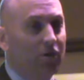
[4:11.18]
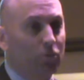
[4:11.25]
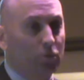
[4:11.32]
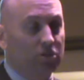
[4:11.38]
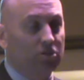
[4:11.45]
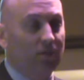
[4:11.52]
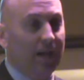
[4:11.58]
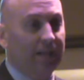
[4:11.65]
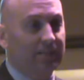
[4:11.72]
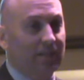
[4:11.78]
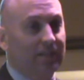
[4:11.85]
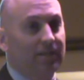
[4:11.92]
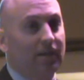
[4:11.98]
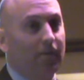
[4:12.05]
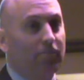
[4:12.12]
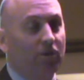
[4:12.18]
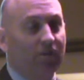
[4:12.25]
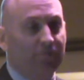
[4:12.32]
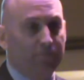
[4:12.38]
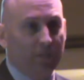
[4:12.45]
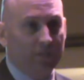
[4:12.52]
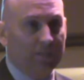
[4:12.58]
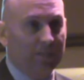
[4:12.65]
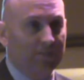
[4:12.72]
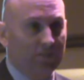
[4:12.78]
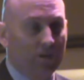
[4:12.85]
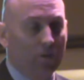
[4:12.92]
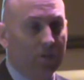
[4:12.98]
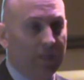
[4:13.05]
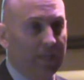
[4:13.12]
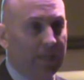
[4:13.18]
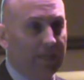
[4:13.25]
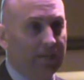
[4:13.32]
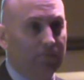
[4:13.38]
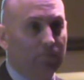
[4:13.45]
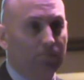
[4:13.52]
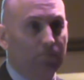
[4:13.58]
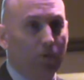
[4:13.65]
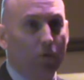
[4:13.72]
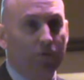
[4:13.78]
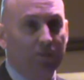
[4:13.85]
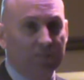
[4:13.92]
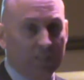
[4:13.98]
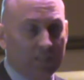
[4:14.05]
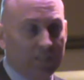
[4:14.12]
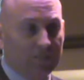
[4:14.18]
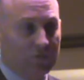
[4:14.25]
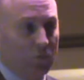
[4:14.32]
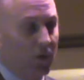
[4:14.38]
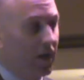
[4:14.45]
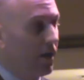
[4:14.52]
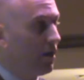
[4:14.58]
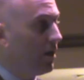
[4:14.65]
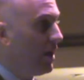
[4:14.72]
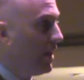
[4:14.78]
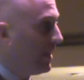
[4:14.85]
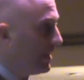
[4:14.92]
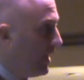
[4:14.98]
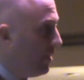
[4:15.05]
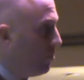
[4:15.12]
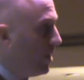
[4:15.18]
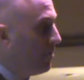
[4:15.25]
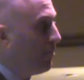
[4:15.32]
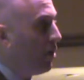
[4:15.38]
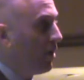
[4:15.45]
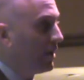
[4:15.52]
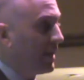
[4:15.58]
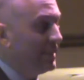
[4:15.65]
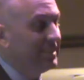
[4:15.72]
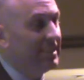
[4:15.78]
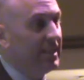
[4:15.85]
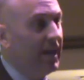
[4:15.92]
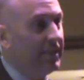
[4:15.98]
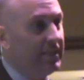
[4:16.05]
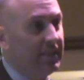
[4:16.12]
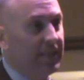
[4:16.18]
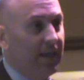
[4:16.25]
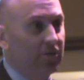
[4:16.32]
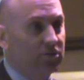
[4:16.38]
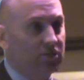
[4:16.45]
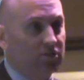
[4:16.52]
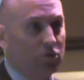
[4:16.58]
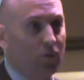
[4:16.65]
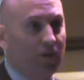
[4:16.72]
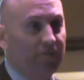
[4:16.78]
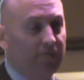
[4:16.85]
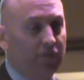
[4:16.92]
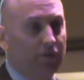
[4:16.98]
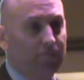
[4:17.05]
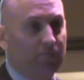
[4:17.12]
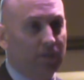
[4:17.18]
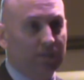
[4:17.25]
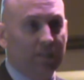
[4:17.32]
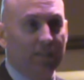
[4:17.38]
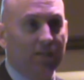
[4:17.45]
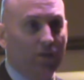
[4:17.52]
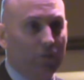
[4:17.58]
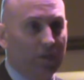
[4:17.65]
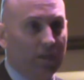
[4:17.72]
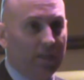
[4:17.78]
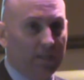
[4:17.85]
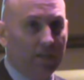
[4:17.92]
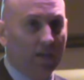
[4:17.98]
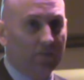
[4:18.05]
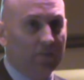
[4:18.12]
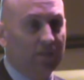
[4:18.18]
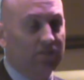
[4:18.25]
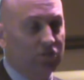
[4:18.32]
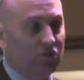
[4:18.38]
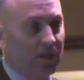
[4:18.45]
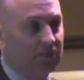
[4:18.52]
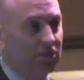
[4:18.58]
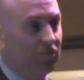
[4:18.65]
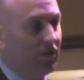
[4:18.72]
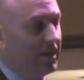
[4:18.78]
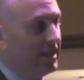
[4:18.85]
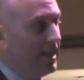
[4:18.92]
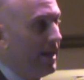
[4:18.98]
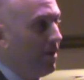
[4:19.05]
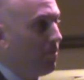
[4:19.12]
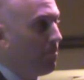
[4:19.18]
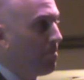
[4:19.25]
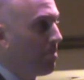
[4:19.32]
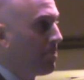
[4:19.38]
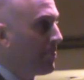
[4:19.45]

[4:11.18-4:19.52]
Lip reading: Worcester has a number of buildings going in. Both City Square, Gateway Park has a 90,000 square foot building going in under construction right now.